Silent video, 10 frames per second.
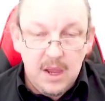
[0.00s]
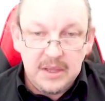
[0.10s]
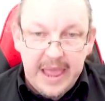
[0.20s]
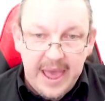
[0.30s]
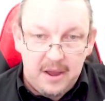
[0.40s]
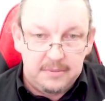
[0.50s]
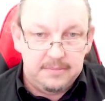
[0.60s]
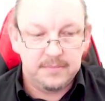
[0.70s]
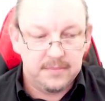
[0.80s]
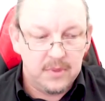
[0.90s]
Now,
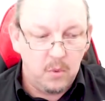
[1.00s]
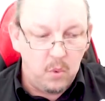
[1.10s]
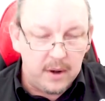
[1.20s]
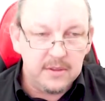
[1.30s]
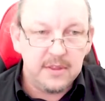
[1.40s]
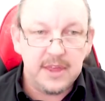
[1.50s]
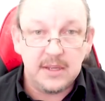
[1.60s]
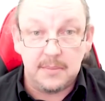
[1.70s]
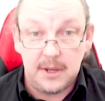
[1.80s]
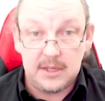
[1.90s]
one of the
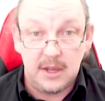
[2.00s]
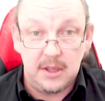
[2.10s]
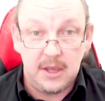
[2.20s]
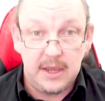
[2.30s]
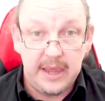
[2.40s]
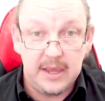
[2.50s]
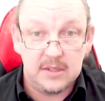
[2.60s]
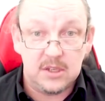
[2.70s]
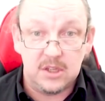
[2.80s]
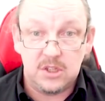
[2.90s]
things I'm going to tell you
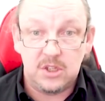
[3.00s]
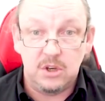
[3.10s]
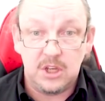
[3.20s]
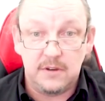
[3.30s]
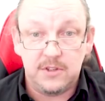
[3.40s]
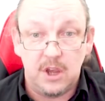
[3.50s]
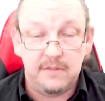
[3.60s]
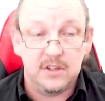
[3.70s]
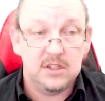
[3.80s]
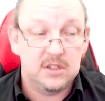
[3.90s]
is that your
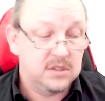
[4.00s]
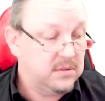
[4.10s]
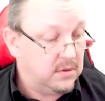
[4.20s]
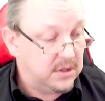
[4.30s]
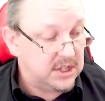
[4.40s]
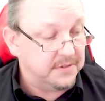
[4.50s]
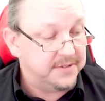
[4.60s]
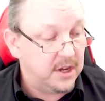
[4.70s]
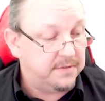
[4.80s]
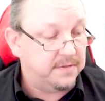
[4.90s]
self-service, well, the
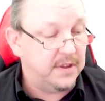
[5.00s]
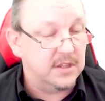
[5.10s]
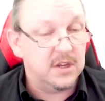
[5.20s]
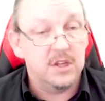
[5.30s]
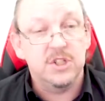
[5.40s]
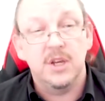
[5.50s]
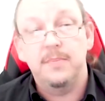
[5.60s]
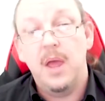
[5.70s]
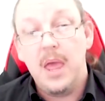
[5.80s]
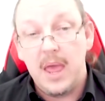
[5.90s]
self-self internship,
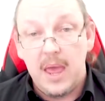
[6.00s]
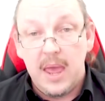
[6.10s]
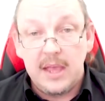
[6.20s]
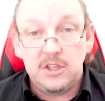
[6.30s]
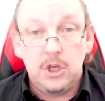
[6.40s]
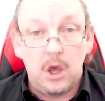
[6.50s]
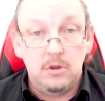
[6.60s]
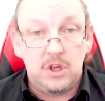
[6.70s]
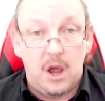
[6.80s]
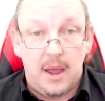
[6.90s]
it's go
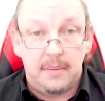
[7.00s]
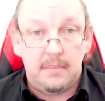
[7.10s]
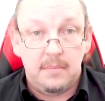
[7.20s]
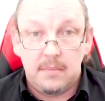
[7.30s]
time.